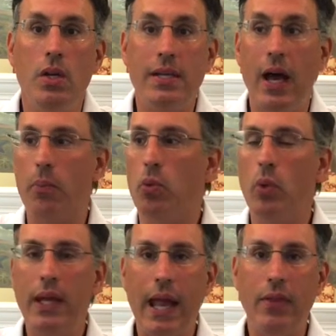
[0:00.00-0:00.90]
to help
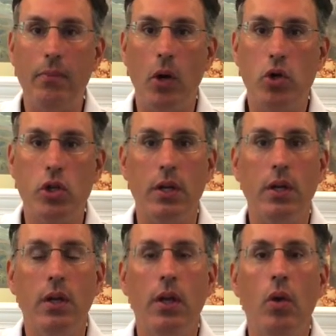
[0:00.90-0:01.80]
regain the
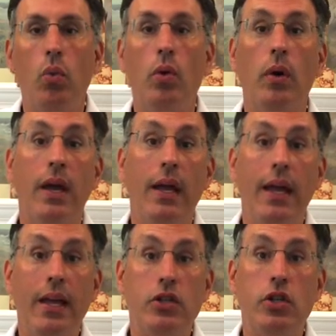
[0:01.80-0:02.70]
motion. We'll
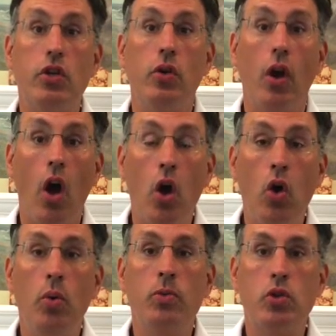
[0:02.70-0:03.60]
institute a
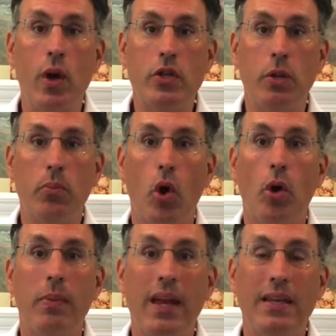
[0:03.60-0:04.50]
home stretching
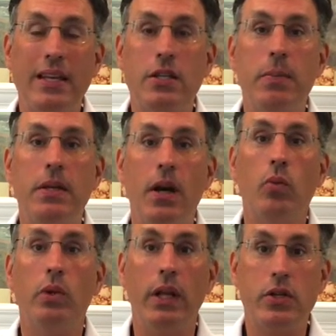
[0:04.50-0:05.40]
program that needs to be
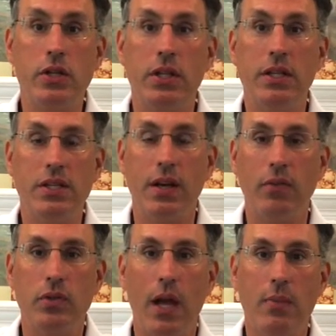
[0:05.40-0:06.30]
done religiously
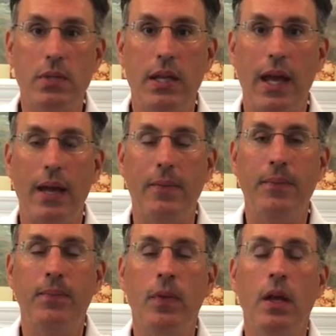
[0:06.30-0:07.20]
several times a day.
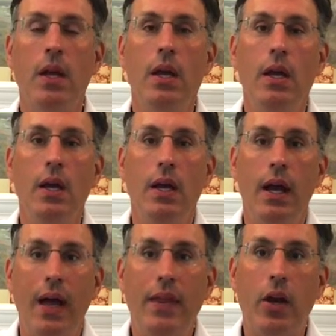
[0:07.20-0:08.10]

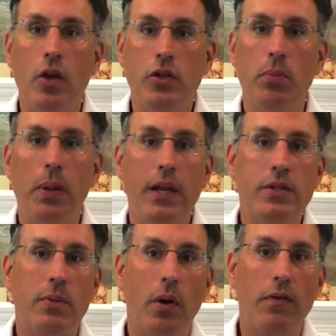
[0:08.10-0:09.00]
And then also place
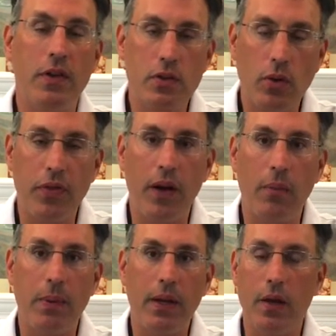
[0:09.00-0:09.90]
them on physical
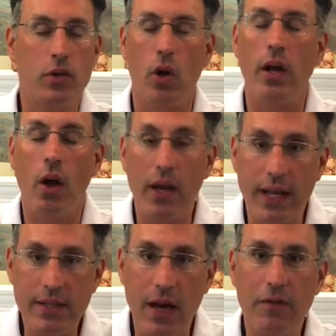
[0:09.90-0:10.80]
therapy, on
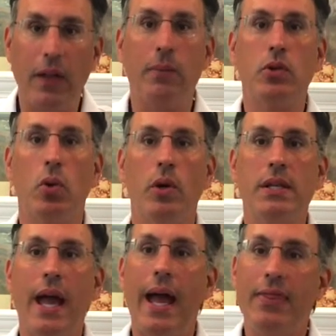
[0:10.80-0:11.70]
anti-inflammatories,
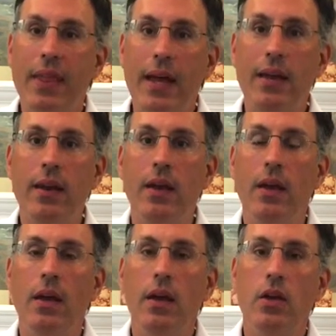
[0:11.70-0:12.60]
and then
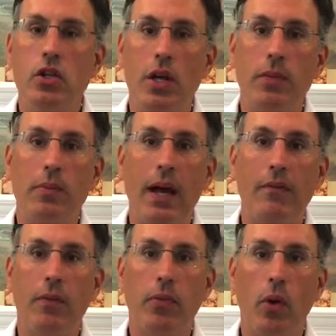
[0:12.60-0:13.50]
shut them down
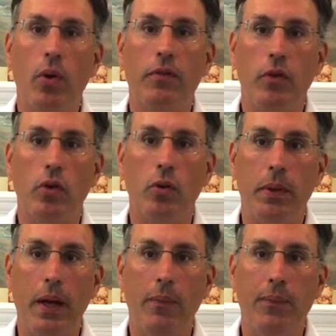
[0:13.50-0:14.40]
from throwing for a little
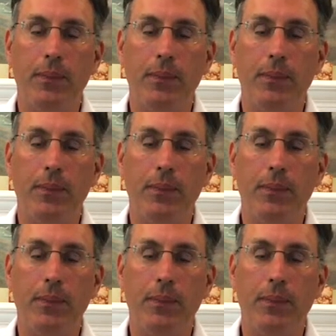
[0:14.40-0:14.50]
bit.